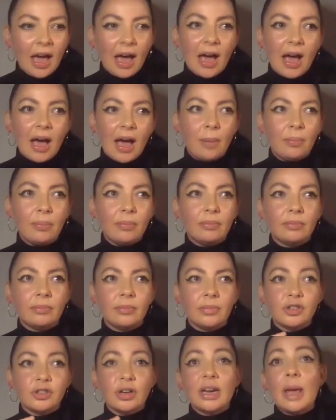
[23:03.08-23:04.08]
Um,
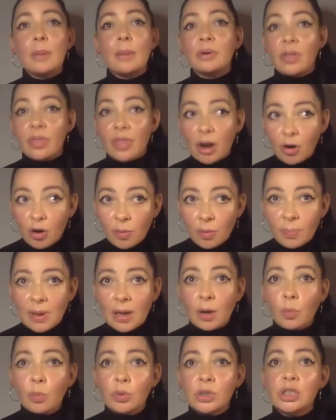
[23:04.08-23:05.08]
I tried
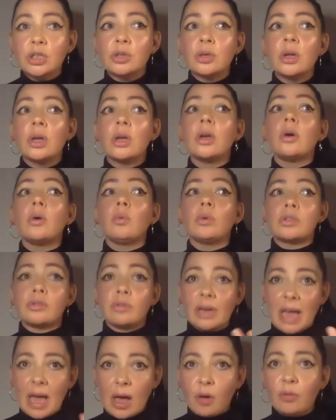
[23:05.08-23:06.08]
hypnotherapy, which was
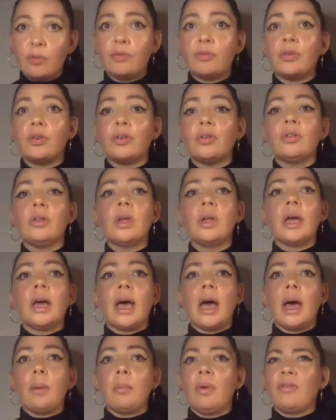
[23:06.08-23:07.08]
really helpful
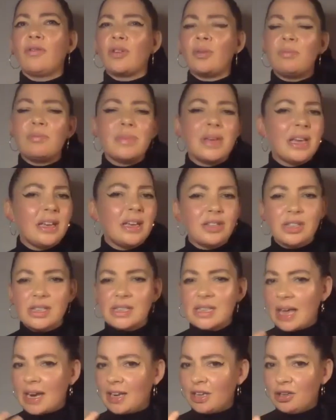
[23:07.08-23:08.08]
um, for me
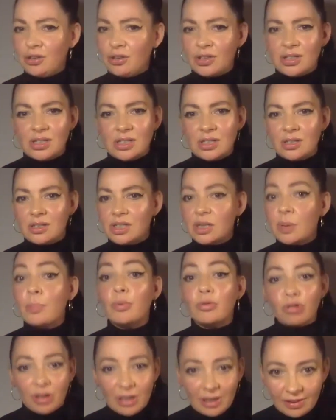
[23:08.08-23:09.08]
just getting used to, to
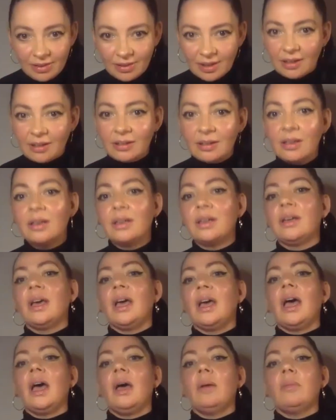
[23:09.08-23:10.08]
breathing
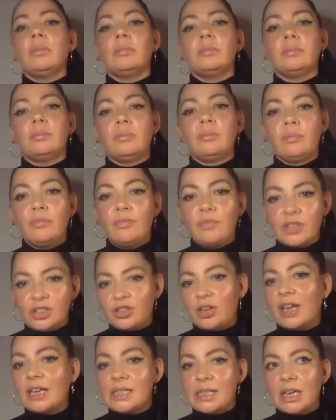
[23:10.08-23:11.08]
um,
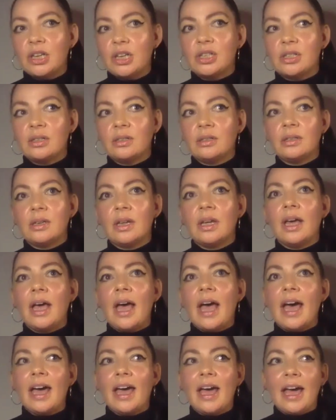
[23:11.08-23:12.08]
visualization
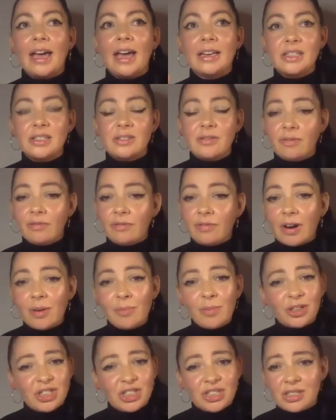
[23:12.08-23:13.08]
uh, and very
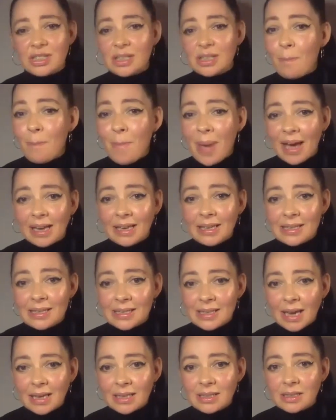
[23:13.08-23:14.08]
much just a
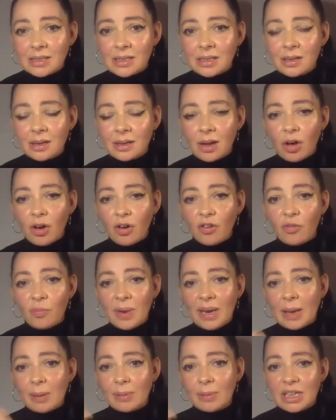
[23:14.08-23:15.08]
mindset of
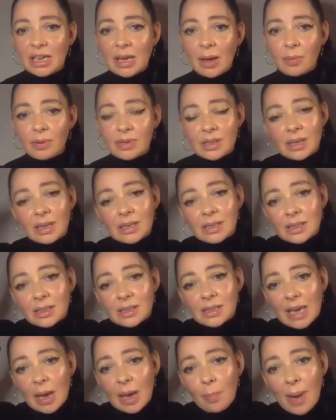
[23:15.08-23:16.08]
being able to get
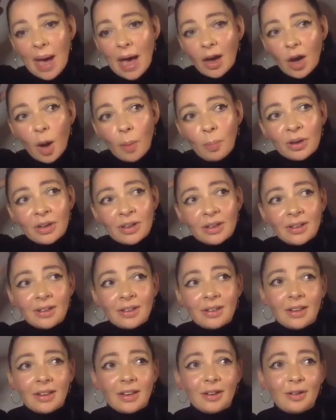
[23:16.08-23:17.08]
to get back up
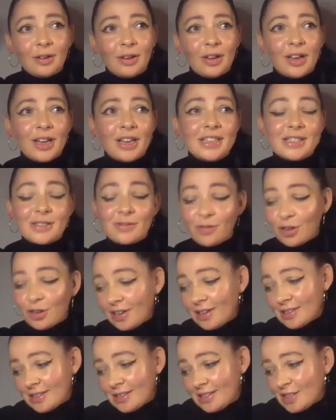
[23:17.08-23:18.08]
uh, as
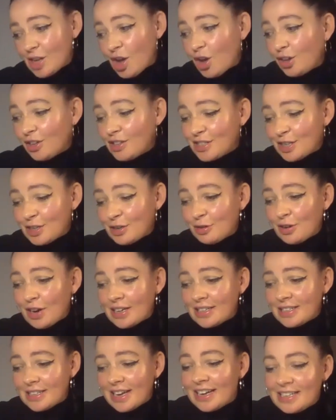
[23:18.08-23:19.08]
funny as it sounds you know I,
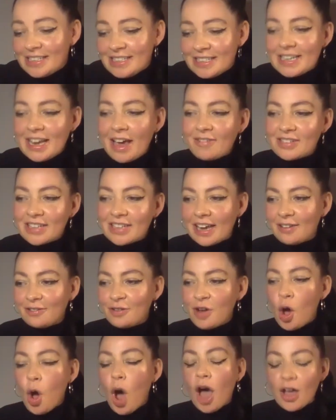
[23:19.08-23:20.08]
I did have to kind
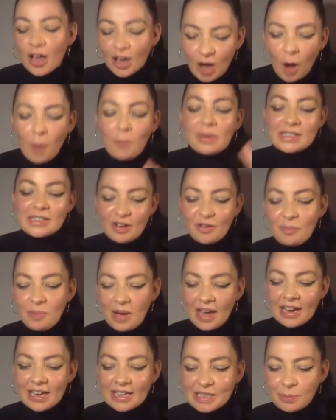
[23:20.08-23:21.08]
of how i got myself
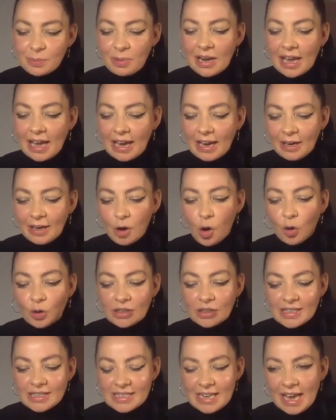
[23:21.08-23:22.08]
back into playing
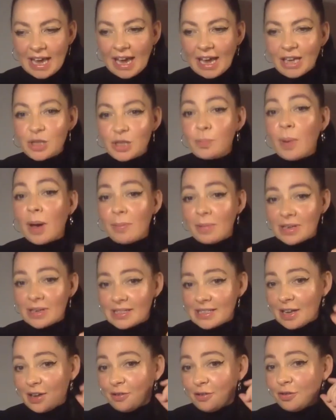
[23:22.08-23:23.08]
on stage by
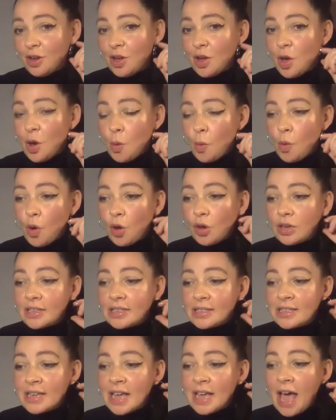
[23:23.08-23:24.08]
myself
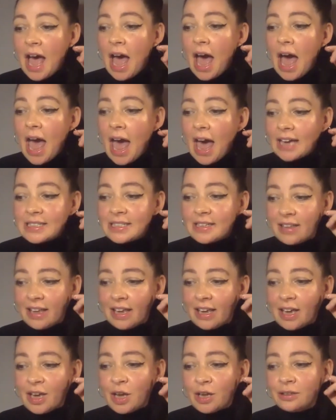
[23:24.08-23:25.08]
was i had to
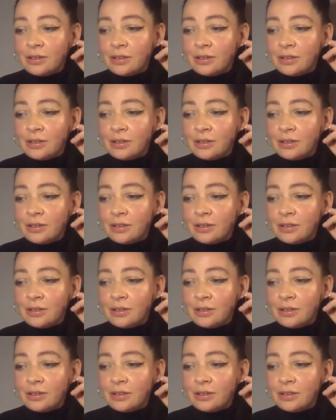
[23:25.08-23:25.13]
think